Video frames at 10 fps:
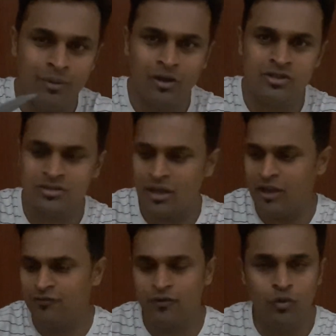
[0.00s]
because
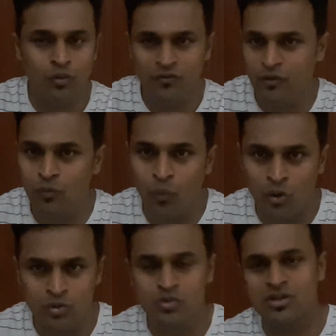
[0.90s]
if you
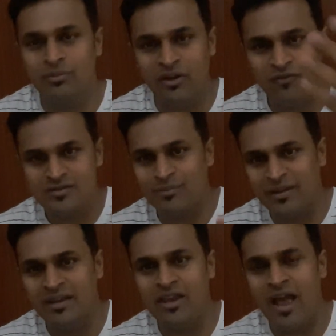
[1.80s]
want to do something, if you have
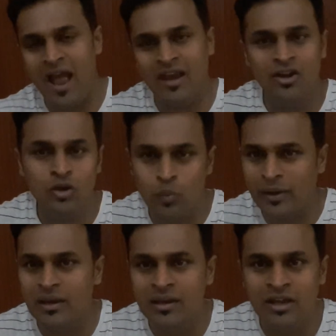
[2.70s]
something in your hand and you
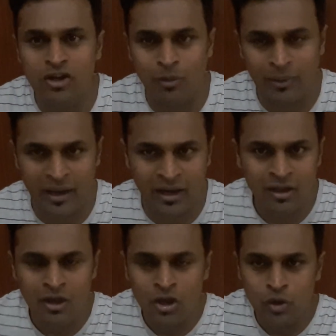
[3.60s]
quickly need your blade,